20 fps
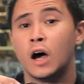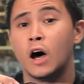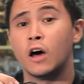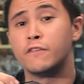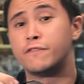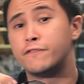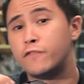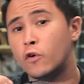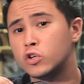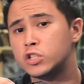
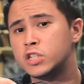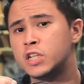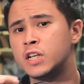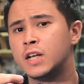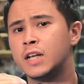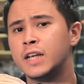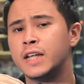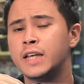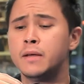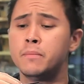
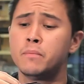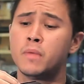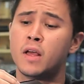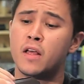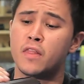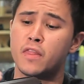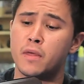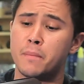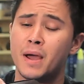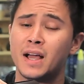Unfortunately,
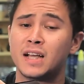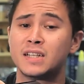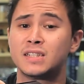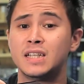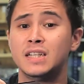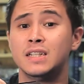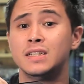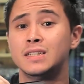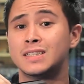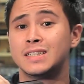the
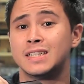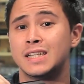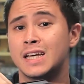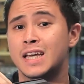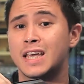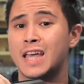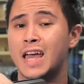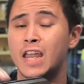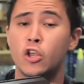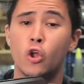magazine
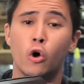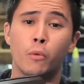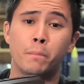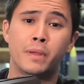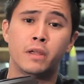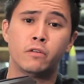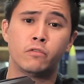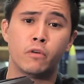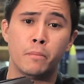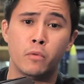cannot
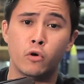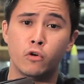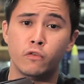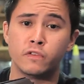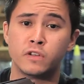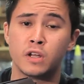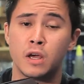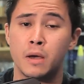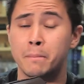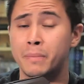be removed,
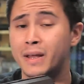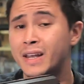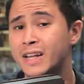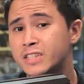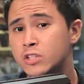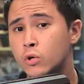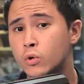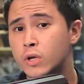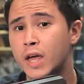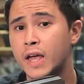but
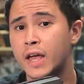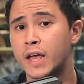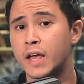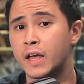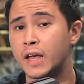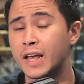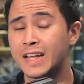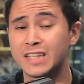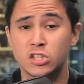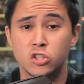it's
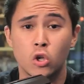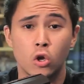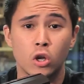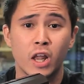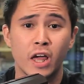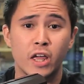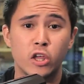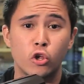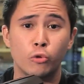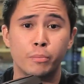okay. It's not
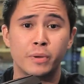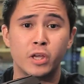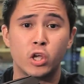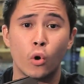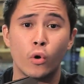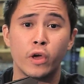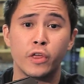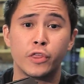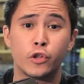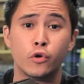like you'll be
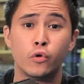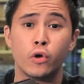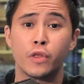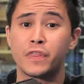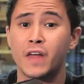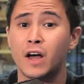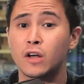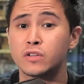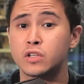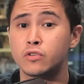going through
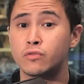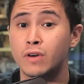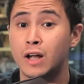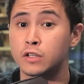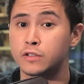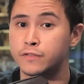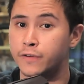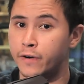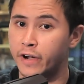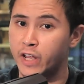1,000
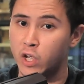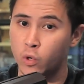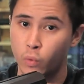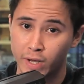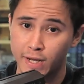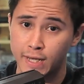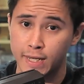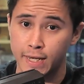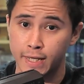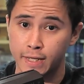rounds very
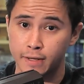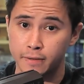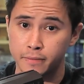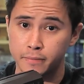quickly.